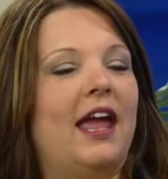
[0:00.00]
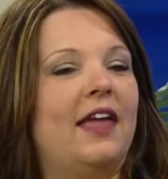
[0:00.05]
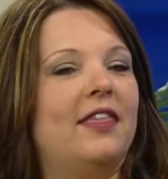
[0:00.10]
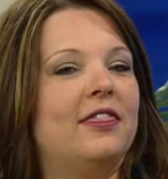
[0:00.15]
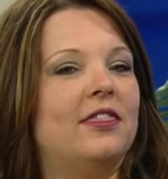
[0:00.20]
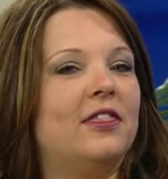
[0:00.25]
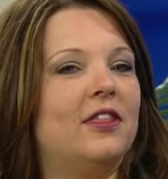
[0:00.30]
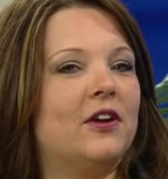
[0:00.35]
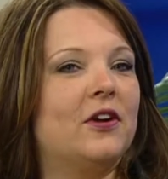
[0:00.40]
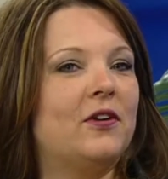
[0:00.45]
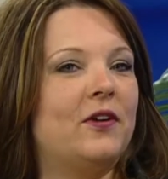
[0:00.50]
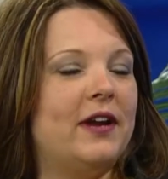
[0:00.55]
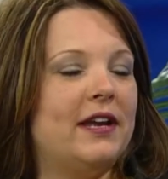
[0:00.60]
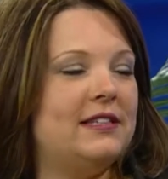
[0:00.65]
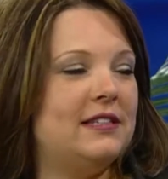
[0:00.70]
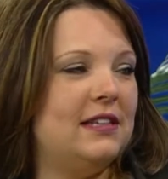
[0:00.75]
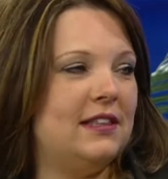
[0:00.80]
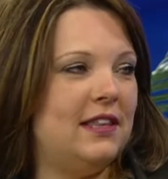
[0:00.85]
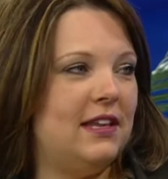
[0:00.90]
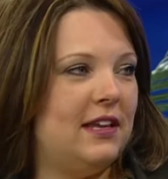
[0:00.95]
And the
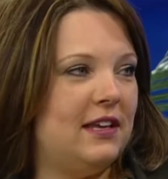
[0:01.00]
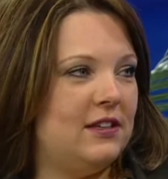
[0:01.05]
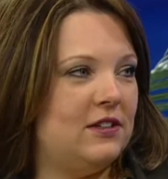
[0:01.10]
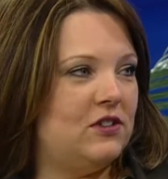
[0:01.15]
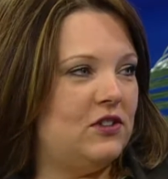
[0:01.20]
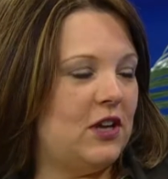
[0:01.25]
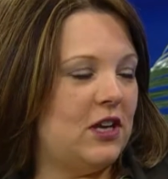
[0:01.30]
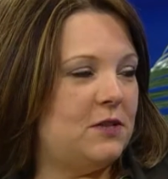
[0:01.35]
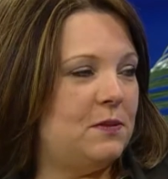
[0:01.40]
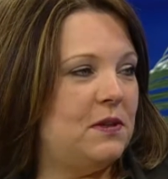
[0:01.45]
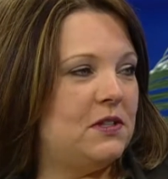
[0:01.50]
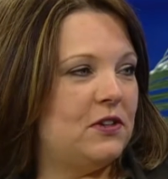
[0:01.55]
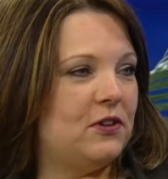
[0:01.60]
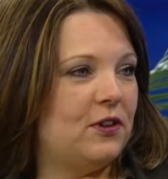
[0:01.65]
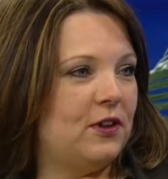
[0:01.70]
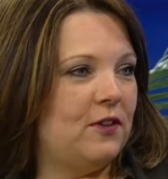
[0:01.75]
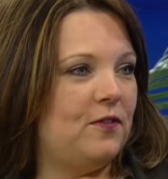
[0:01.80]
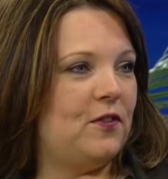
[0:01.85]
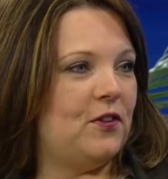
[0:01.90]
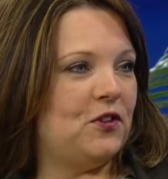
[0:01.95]
crazy thing is, judgments
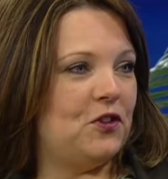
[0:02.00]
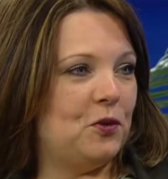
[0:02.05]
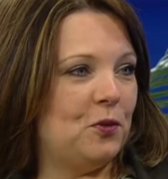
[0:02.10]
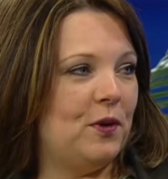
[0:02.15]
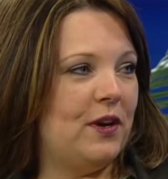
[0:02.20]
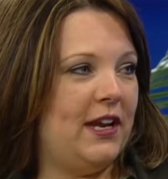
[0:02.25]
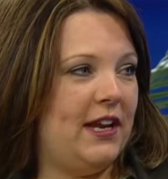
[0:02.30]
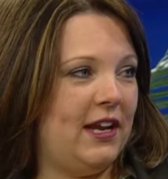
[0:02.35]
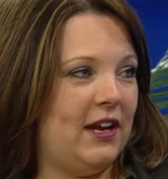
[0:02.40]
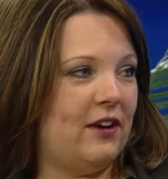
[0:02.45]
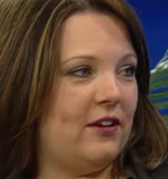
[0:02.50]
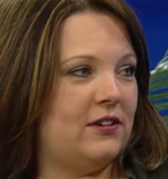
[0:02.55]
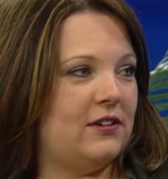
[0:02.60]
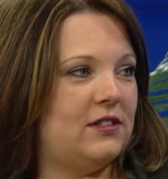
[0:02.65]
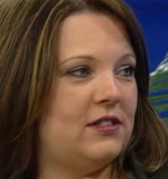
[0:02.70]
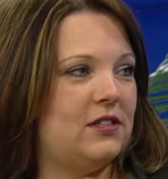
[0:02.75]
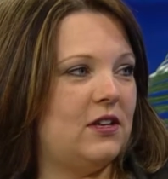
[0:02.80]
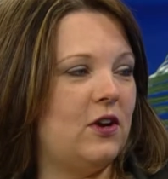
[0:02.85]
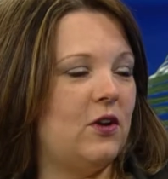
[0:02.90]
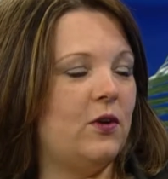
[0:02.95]
are good for 20
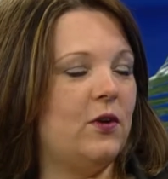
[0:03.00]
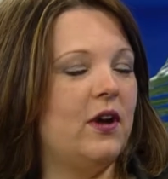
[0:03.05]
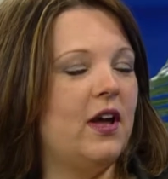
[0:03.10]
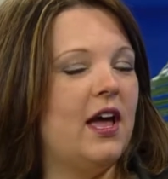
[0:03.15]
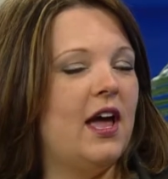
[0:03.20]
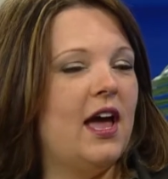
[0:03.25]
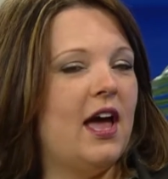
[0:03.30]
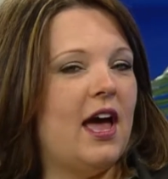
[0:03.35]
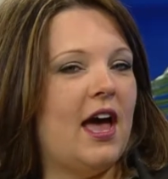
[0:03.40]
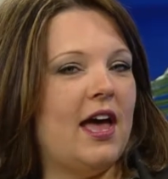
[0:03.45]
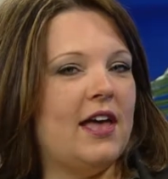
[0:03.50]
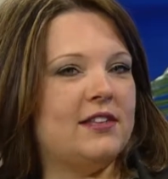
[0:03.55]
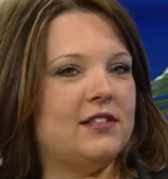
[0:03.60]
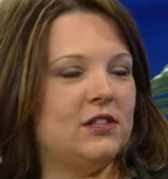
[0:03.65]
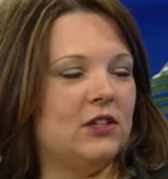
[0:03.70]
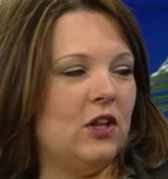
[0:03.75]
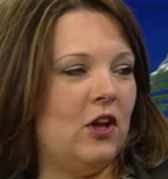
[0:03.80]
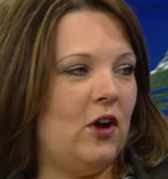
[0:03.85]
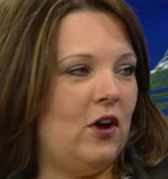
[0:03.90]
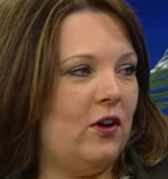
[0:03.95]
years. So
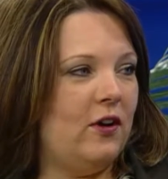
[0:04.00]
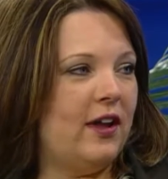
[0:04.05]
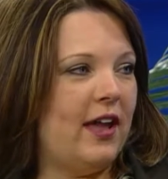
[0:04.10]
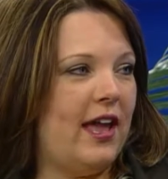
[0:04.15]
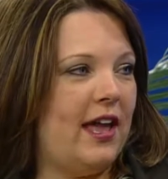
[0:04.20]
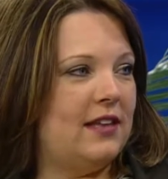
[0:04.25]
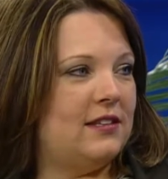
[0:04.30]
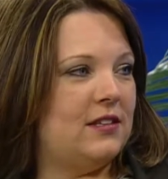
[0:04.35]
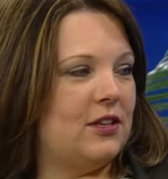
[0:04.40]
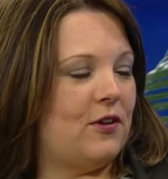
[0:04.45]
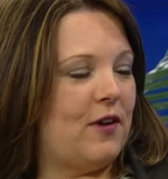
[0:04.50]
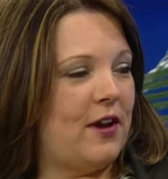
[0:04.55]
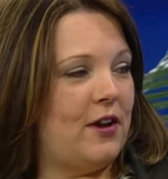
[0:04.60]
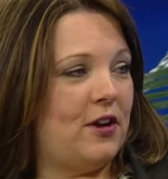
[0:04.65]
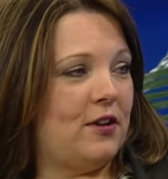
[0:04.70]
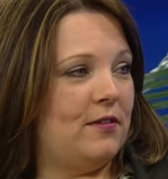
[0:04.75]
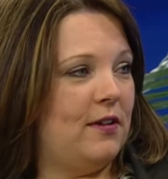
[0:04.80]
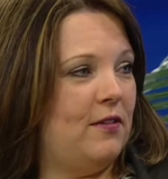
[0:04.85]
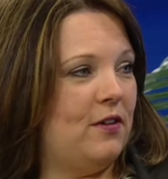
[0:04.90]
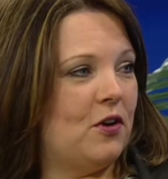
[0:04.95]
as long as the
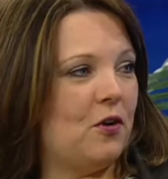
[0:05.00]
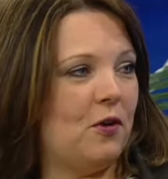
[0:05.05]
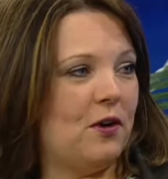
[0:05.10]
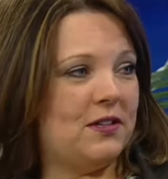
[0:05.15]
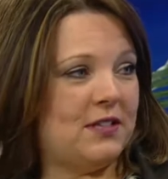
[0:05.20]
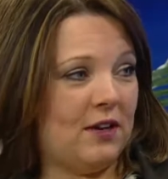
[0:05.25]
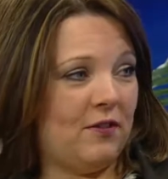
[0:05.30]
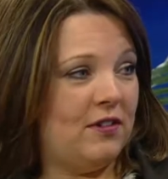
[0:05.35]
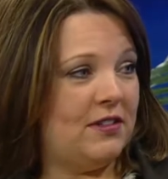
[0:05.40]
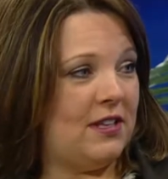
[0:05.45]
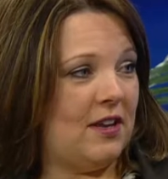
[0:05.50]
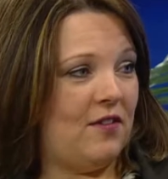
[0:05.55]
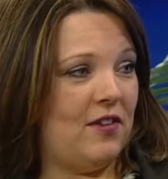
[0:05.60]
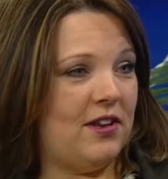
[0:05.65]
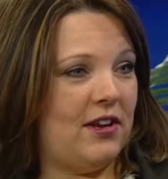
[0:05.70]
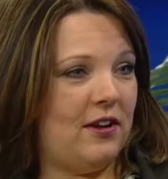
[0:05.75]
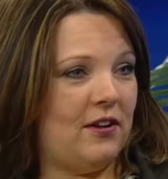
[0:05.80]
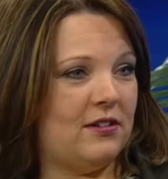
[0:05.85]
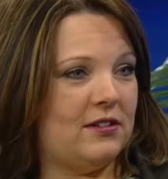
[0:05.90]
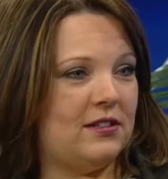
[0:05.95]
creditor re-records every
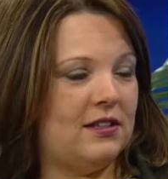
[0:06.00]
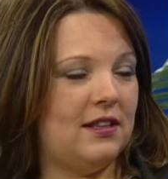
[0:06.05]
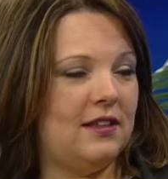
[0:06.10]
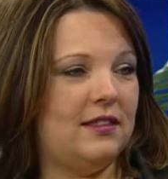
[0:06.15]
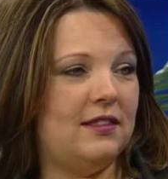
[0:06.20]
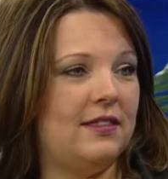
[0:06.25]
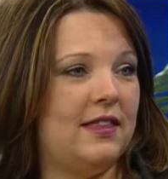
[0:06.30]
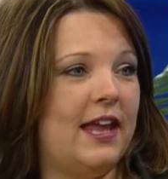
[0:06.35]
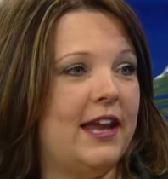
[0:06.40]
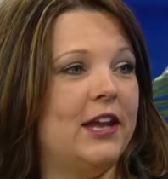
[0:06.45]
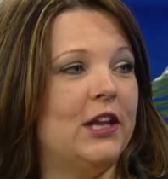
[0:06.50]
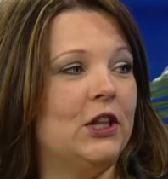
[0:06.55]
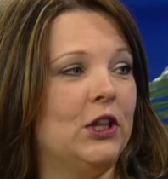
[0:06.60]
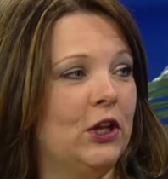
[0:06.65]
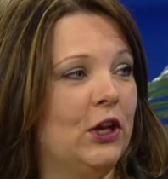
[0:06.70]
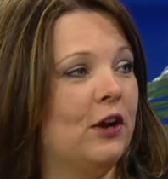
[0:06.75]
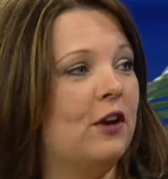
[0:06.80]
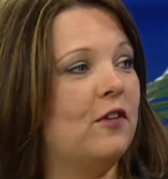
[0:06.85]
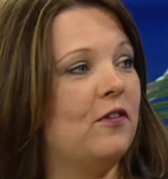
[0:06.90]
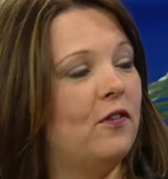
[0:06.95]
7 years, they can
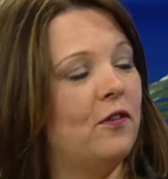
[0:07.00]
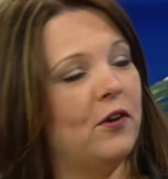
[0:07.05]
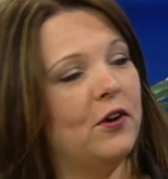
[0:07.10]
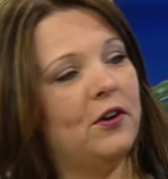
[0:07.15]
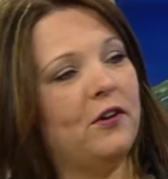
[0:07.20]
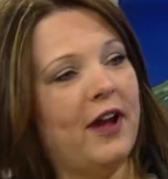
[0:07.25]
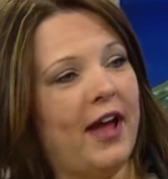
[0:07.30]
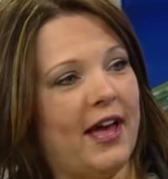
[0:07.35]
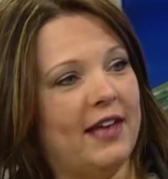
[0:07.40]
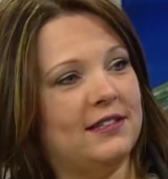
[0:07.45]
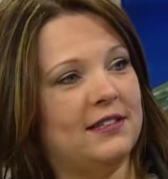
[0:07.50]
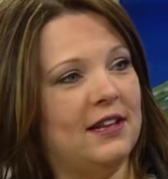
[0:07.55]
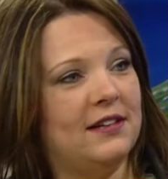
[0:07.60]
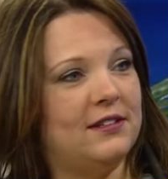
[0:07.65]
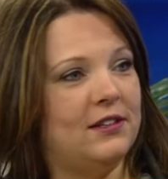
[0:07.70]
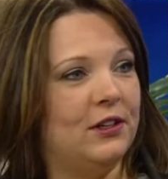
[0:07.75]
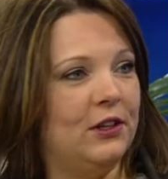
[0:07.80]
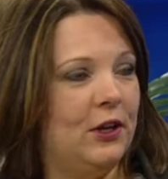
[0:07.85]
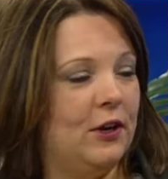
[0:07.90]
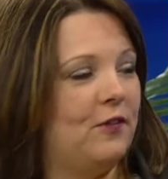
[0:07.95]
look for your
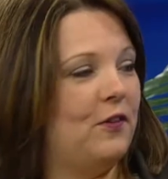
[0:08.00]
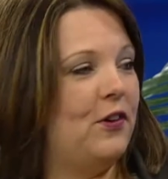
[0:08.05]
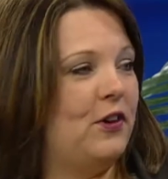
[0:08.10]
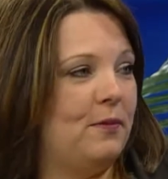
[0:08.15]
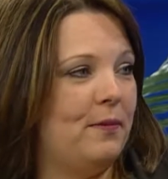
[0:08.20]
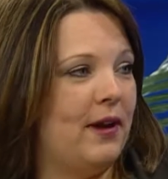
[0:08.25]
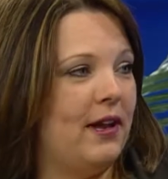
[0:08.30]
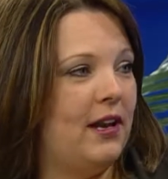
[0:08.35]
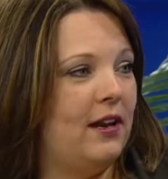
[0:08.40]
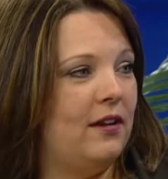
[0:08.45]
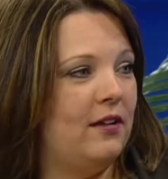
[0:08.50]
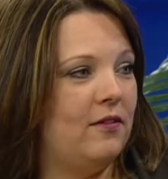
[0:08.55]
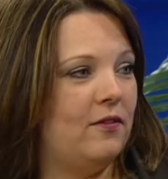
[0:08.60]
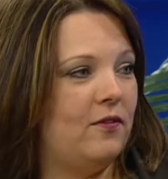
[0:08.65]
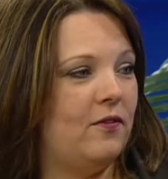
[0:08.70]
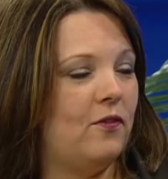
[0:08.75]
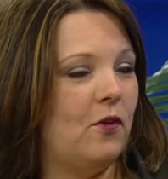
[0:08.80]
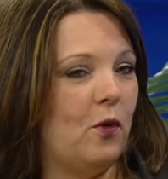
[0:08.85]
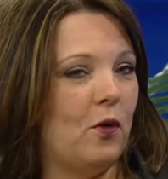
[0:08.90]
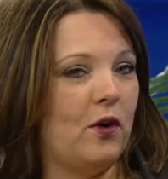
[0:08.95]
assets and look for your money
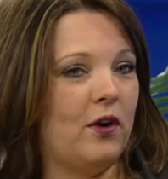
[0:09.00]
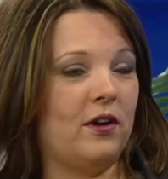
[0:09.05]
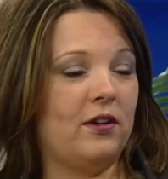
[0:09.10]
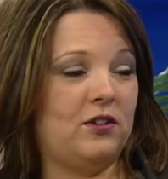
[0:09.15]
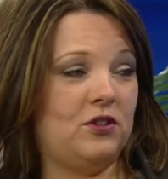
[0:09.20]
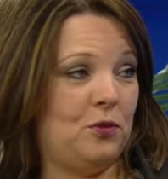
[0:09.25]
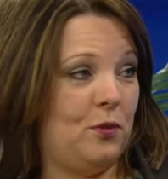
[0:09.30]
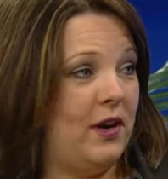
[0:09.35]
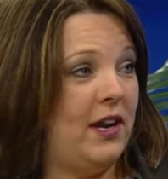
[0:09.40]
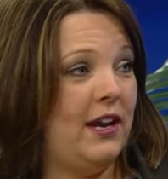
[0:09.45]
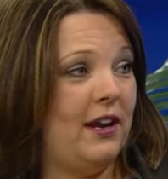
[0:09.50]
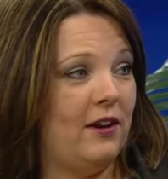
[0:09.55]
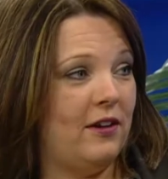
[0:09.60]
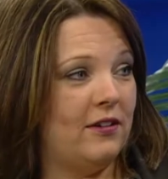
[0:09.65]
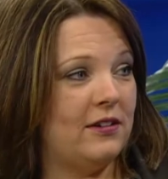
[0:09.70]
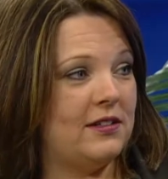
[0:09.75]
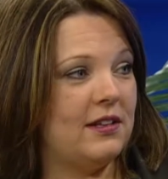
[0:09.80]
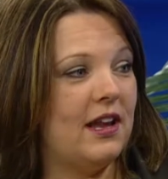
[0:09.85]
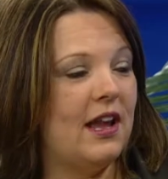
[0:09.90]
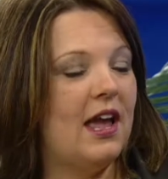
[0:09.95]
for 20
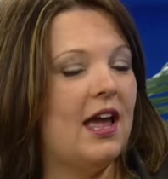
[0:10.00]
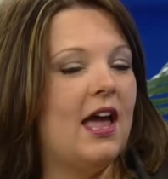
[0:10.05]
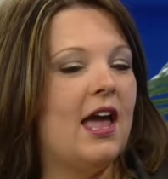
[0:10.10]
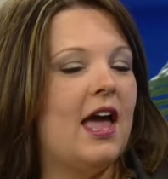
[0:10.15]
years.